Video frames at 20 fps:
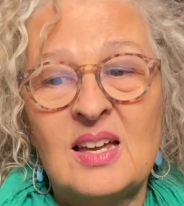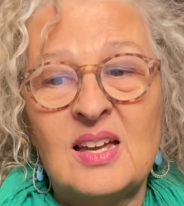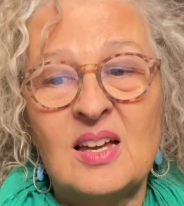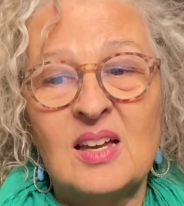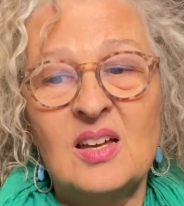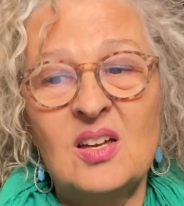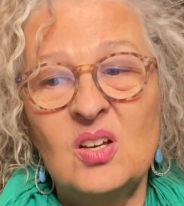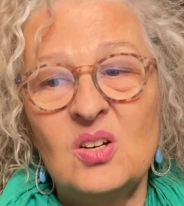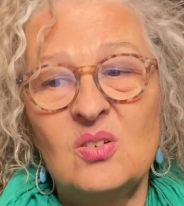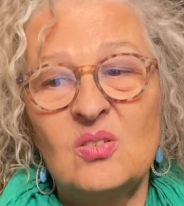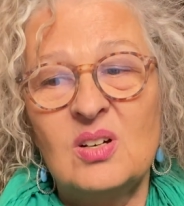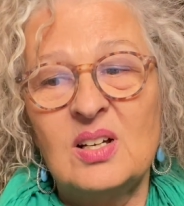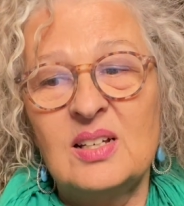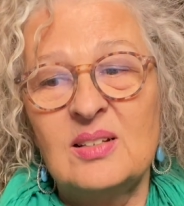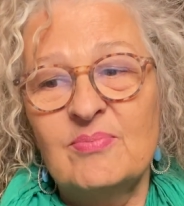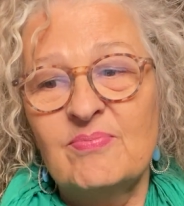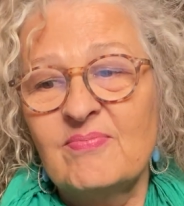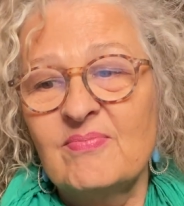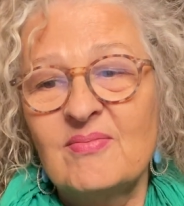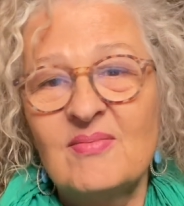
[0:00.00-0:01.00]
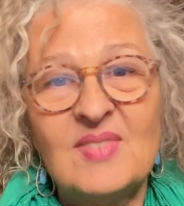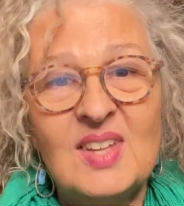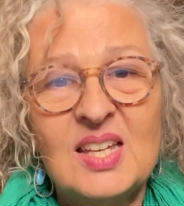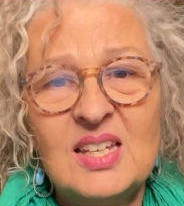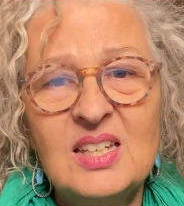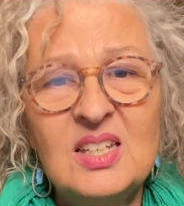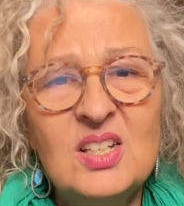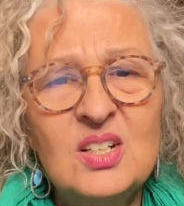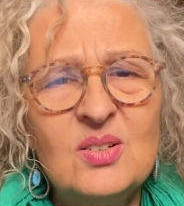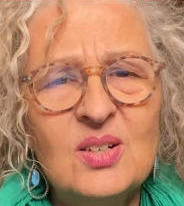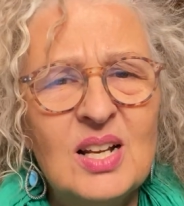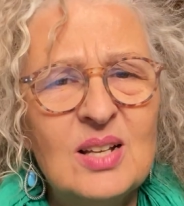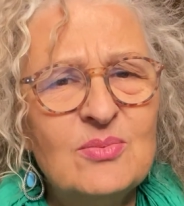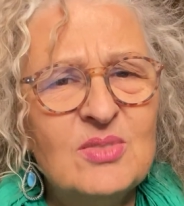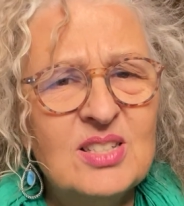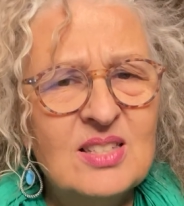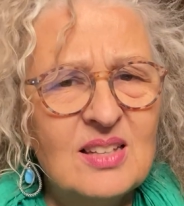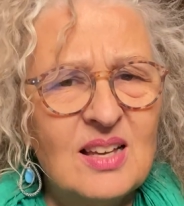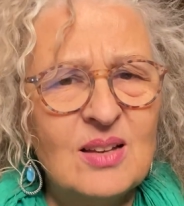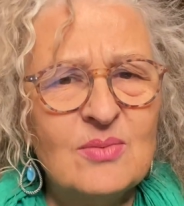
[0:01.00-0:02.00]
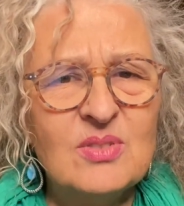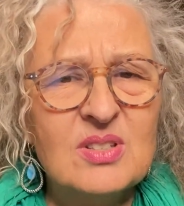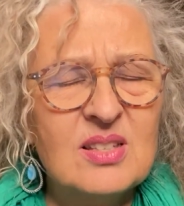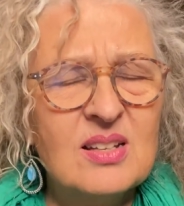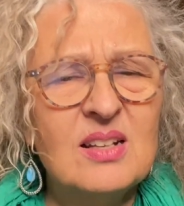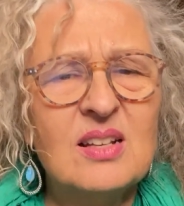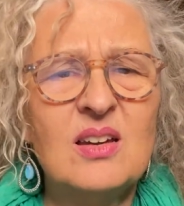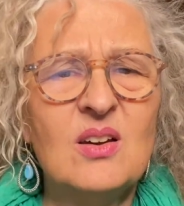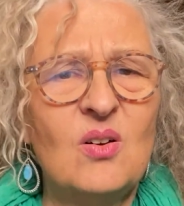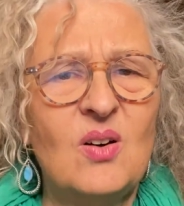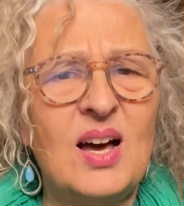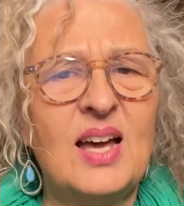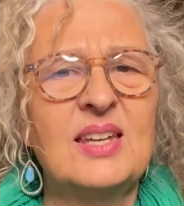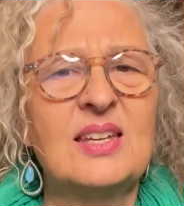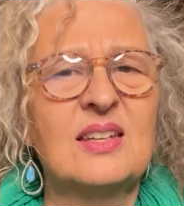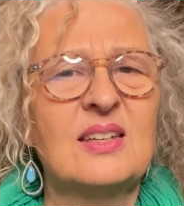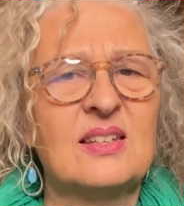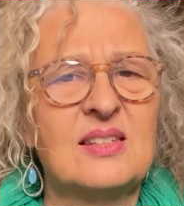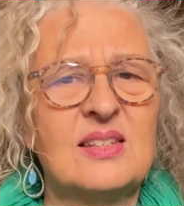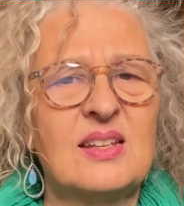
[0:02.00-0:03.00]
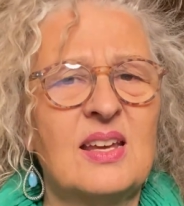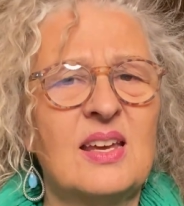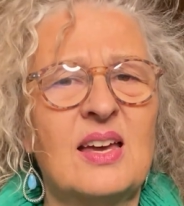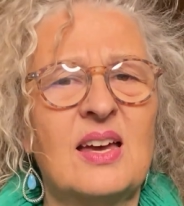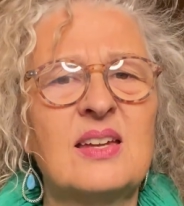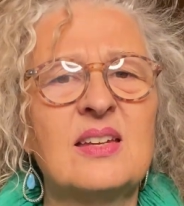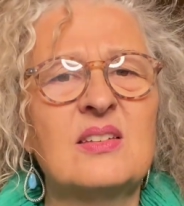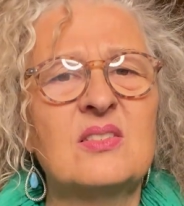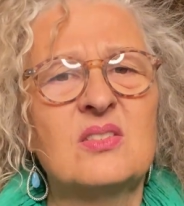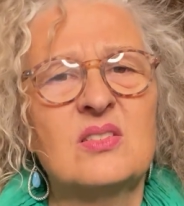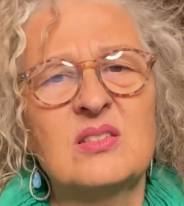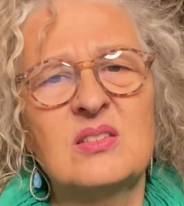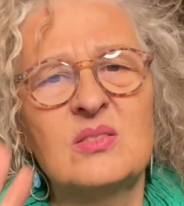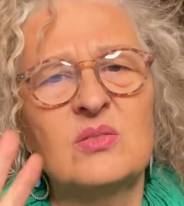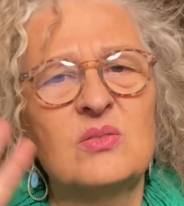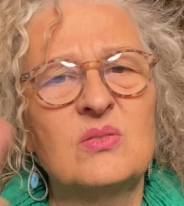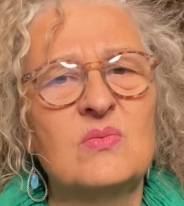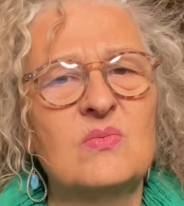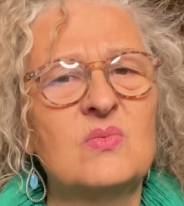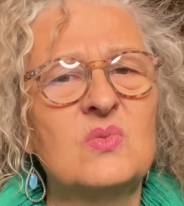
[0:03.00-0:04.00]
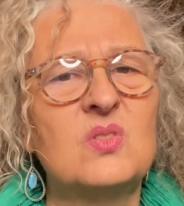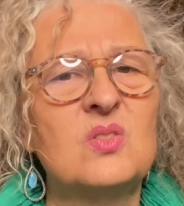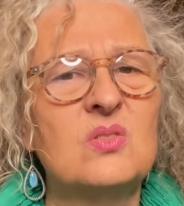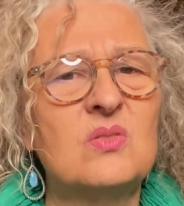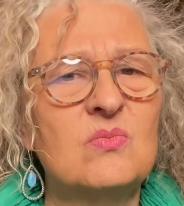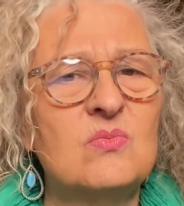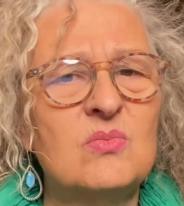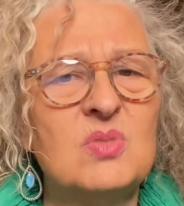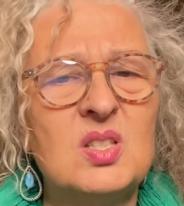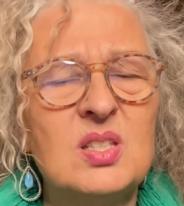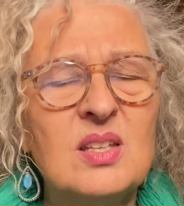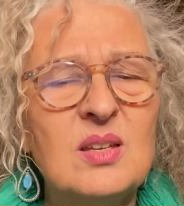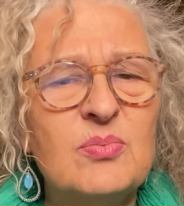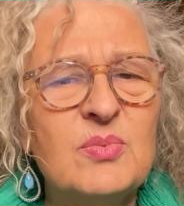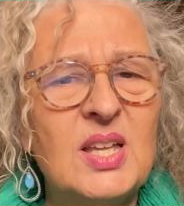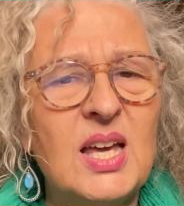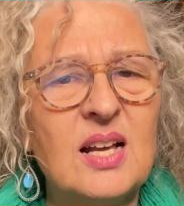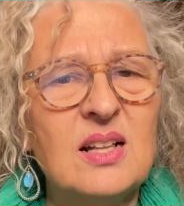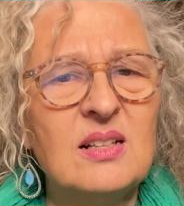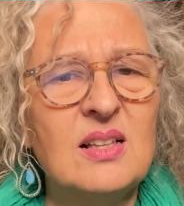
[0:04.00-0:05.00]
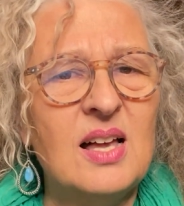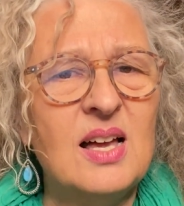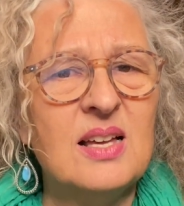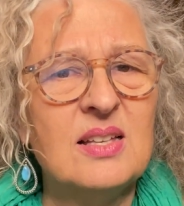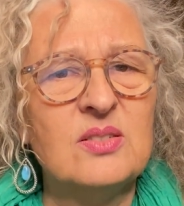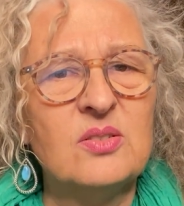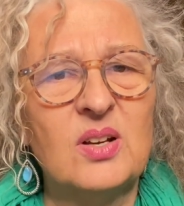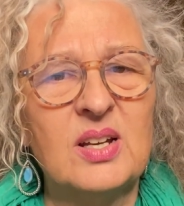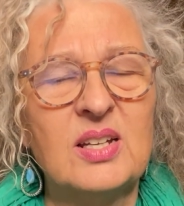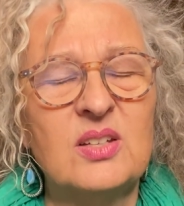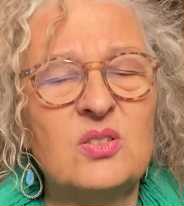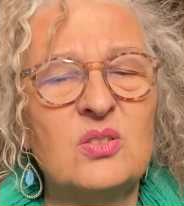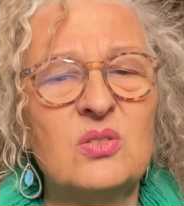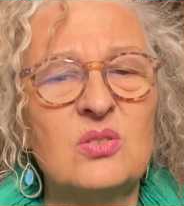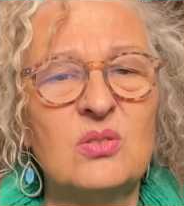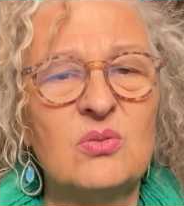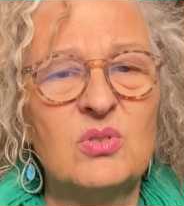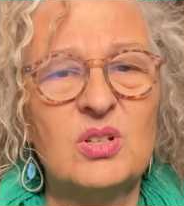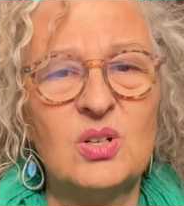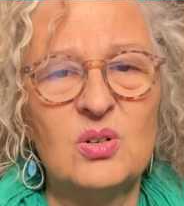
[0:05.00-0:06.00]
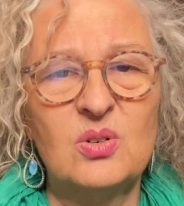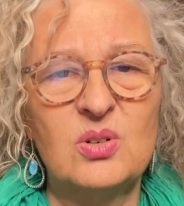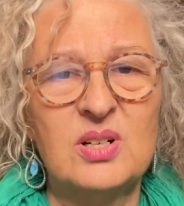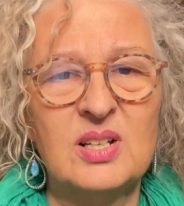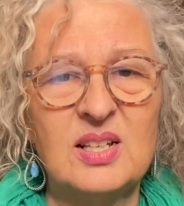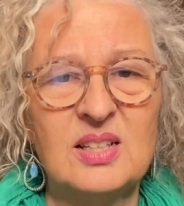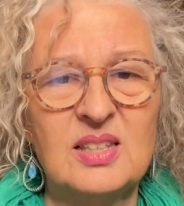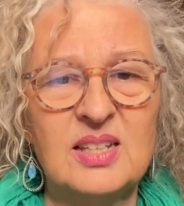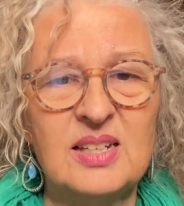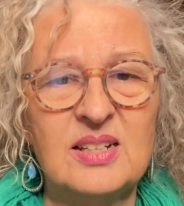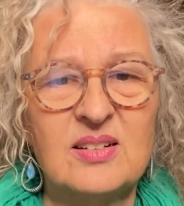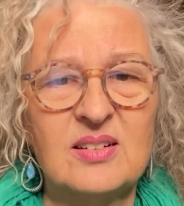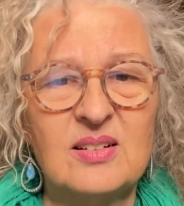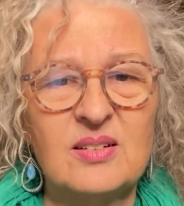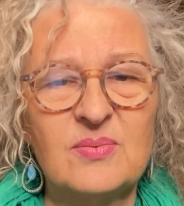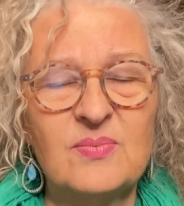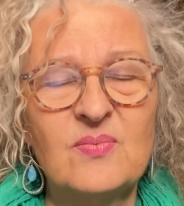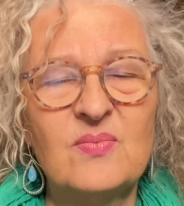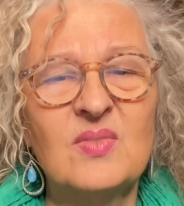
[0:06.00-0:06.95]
oh, you know what, I'm just going to go hiking today. I can just skip that class, or I can do the recording later.